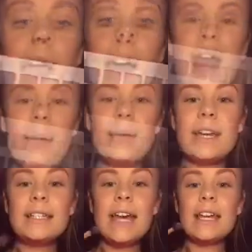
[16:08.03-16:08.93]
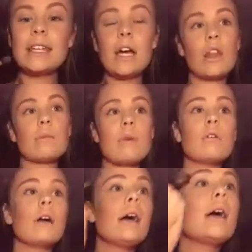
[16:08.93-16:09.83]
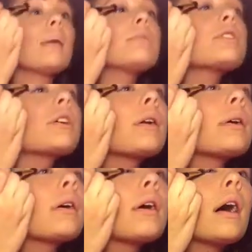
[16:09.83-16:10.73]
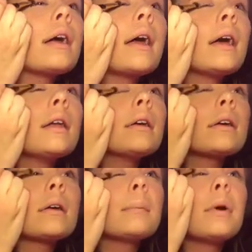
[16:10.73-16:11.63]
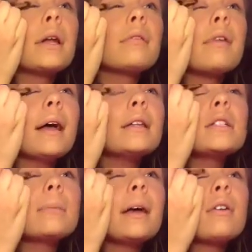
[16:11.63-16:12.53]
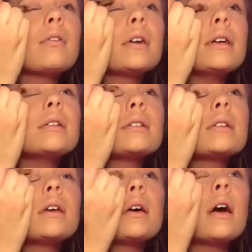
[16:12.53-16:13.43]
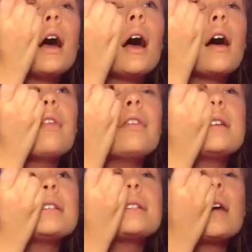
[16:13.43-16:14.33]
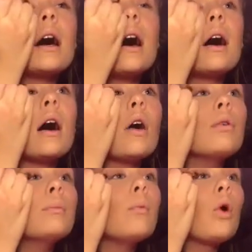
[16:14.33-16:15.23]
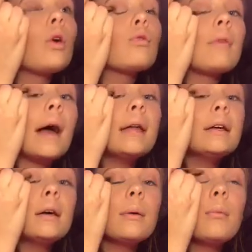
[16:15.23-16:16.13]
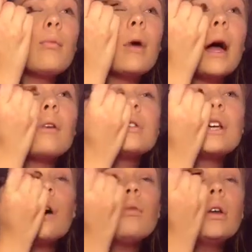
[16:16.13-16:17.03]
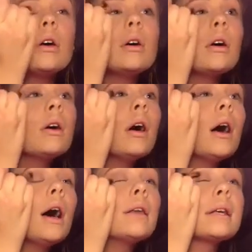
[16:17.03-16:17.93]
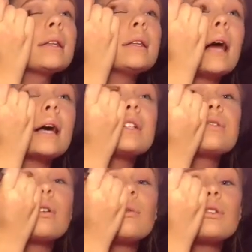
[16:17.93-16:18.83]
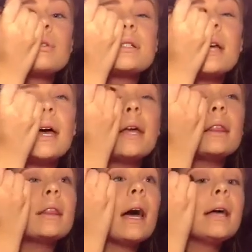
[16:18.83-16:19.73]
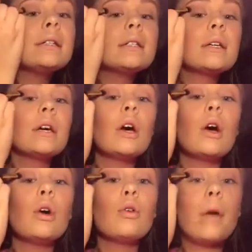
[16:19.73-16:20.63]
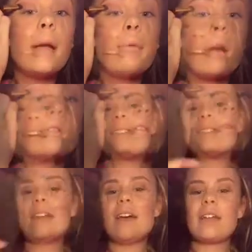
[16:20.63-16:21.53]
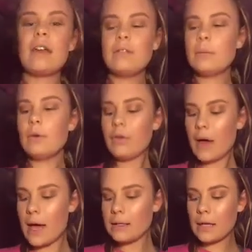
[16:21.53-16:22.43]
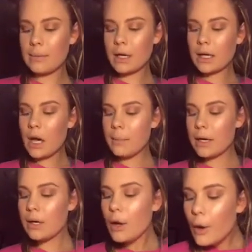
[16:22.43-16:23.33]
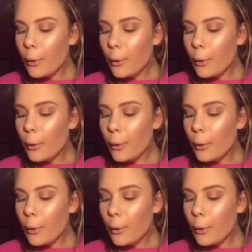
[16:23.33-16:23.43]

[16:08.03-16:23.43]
And I'm going to take the color Mocha and I'm just going to, again, put it right into my crease. This is a more red brown tone, unlike the last one, which was a light gray brown. Okay, so now that I've done both eyes, I'm going to come in